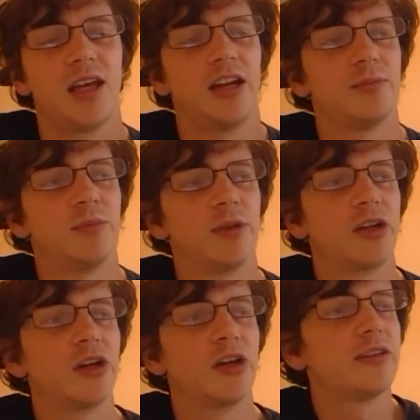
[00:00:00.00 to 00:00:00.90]
It's
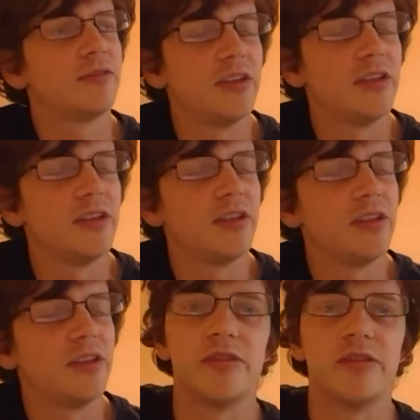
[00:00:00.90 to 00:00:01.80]
because of these
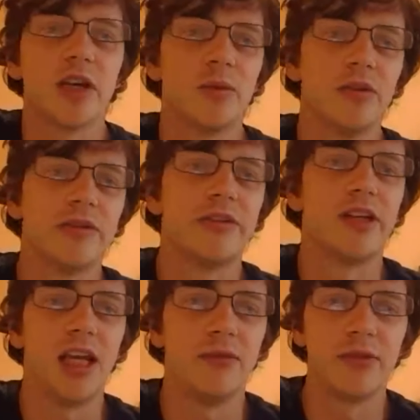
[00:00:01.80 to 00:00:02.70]
models we're going to go on
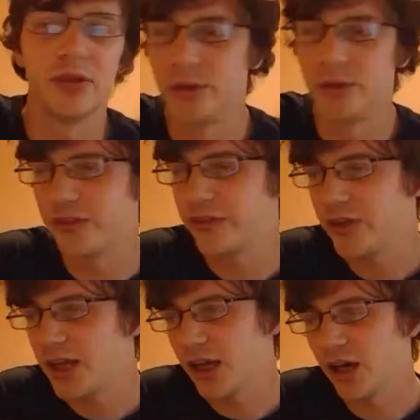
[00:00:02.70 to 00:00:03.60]
to influence
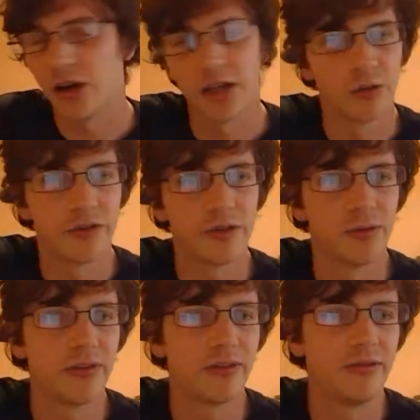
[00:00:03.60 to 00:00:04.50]
a high
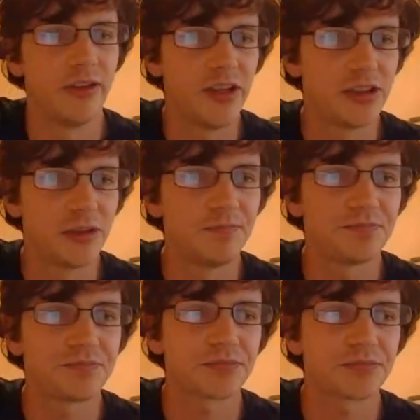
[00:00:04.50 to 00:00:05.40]
consequence decision.
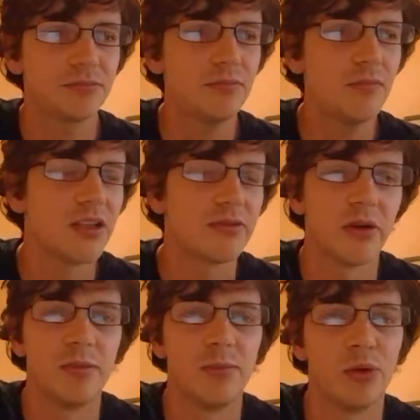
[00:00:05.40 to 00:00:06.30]
It's very
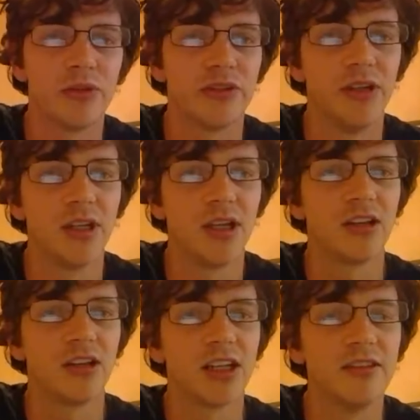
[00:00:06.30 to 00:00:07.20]
important
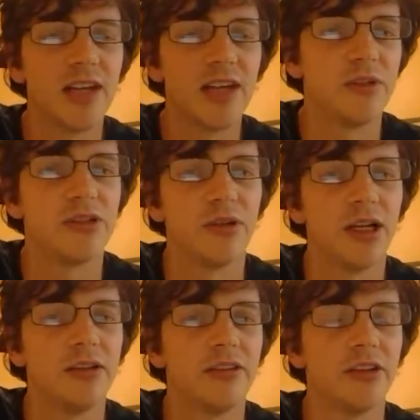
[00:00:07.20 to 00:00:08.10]
that they can
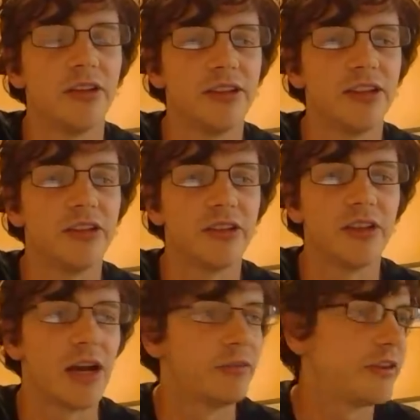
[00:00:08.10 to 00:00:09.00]
demonstrate that they did
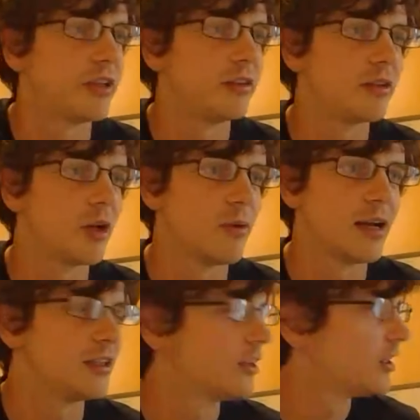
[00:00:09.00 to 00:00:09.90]
everything
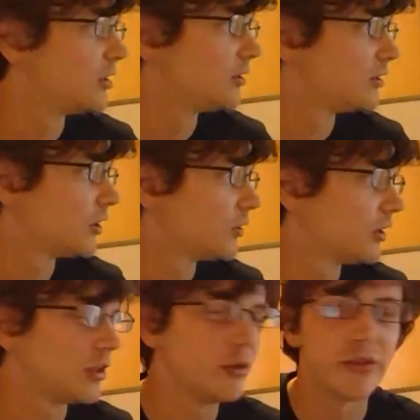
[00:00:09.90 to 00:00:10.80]
correctly. They
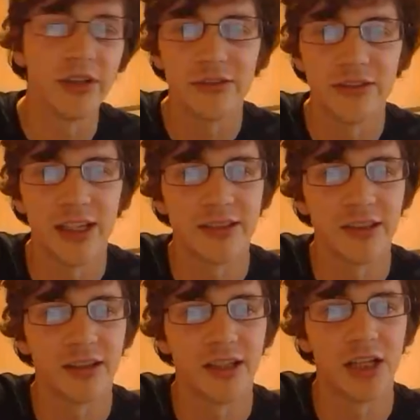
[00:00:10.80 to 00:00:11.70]
used enough
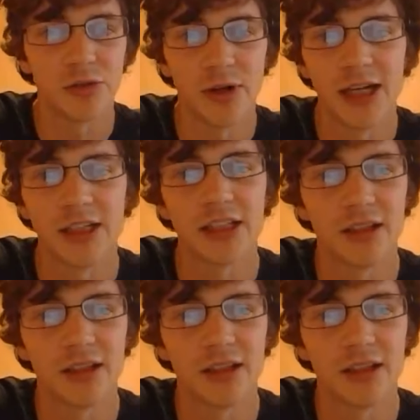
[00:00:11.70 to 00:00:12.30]
data in training.